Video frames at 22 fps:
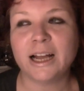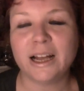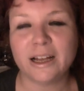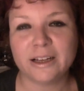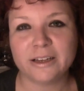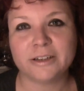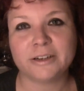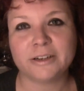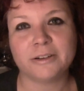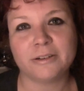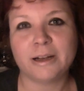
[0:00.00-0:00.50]

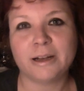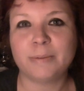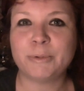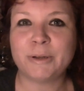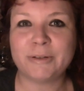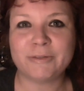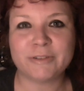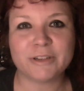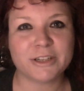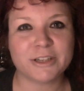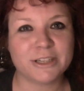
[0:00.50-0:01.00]
you know, I'm
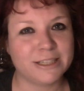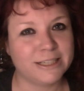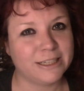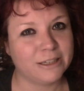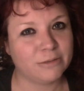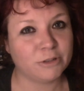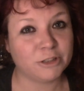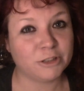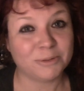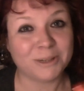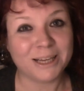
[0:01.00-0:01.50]
never going to need
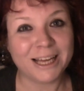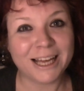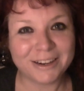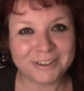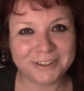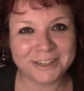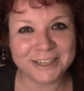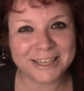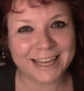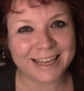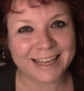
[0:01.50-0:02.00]
to wash my hair
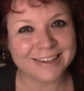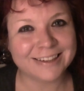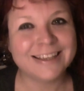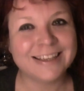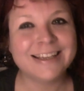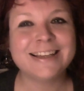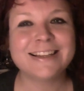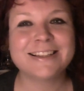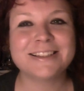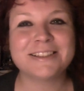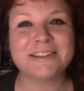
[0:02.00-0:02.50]
again.
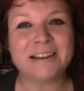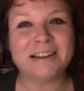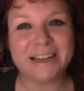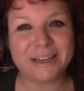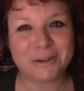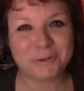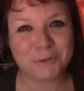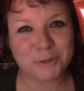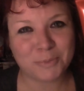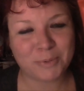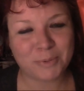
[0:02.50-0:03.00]
So
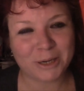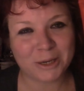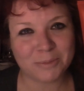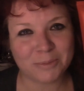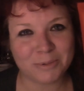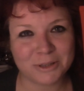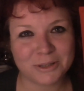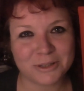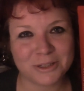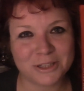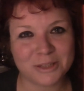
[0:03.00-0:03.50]
I always pick up
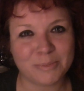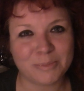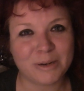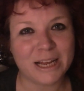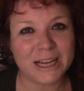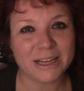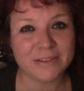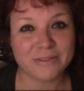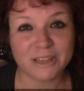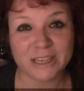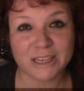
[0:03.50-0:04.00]
a good
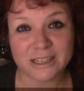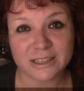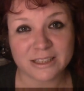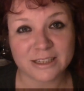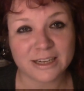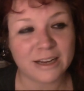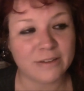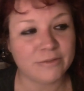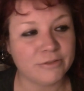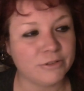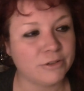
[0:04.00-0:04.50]
supply of these
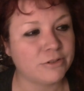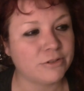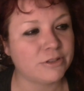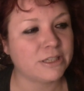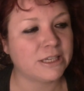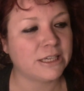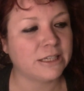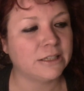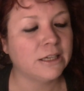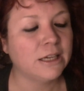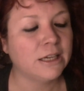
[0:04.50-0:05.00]
and have those
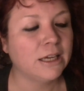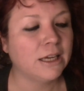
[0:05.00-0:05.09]
in,